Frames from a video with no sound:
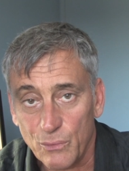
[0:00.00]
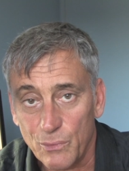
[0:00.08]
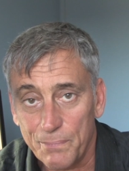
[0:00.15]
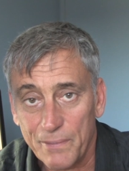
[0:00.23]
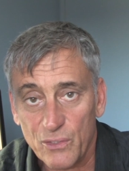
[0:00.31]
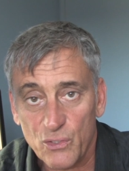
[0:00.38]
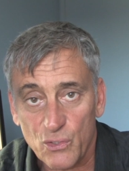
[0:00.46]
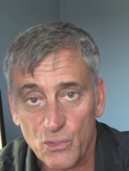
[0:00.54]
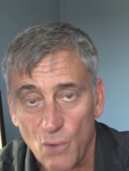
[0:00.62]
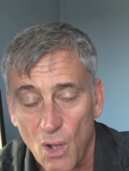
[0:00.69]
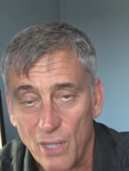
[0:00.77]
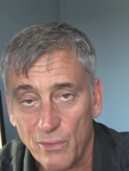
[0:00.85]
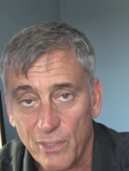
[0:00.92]
It would be a
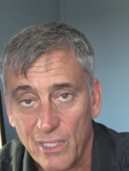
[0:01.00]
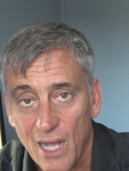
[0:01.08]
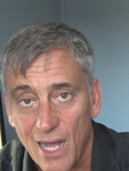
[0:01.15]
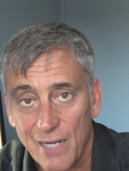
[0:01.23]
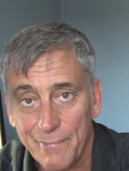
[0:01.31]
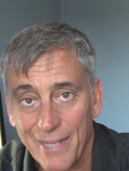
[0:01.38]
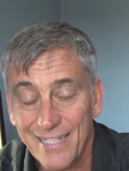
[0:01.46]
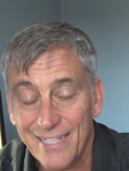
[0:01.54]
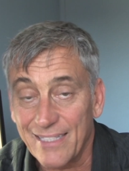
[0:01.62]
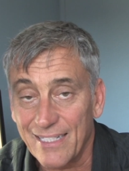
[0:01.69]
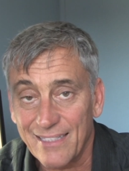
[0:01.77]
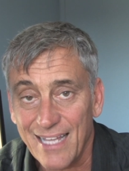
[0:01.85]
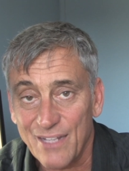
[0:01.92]
stronger economy. I
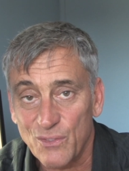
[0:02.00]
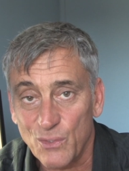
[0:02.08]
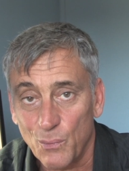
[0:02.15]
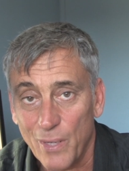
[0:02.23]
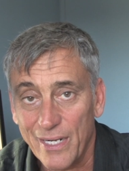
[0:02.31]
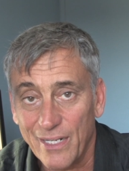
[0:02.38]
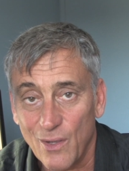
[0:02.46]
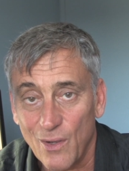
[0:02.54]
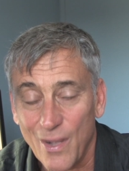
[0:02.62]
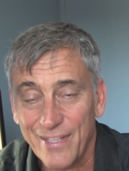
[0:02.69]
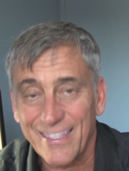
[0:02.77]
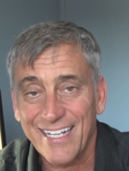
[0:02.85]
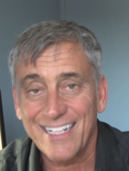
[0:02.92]
think that's the way to go.
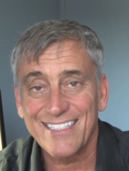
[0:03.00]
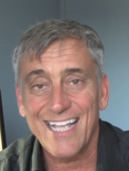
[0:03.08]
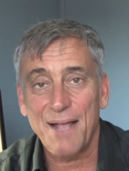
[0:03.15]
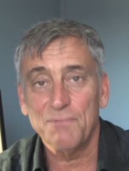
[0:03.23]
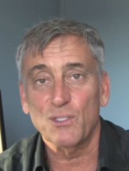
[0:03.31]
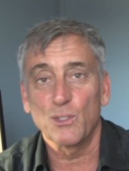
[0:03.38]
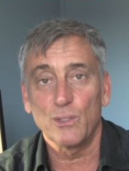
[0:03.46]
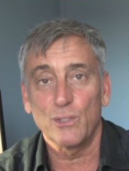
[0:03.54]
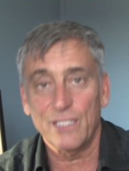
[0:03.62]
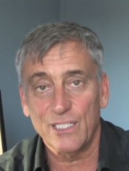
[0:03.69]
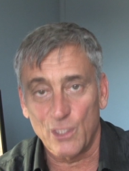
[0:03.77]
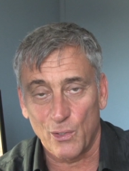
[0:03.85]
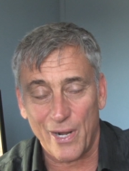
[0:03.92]
I think it's
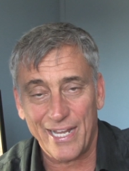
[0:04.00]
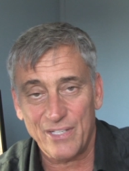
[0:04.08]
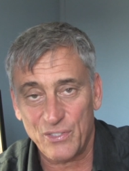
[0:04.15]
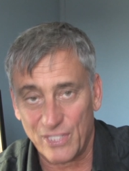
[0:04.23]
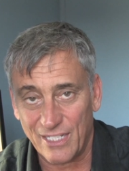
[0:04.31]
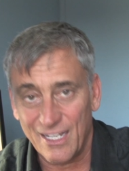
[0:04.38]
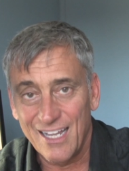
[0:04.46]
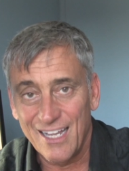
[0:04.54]
absolutely crazy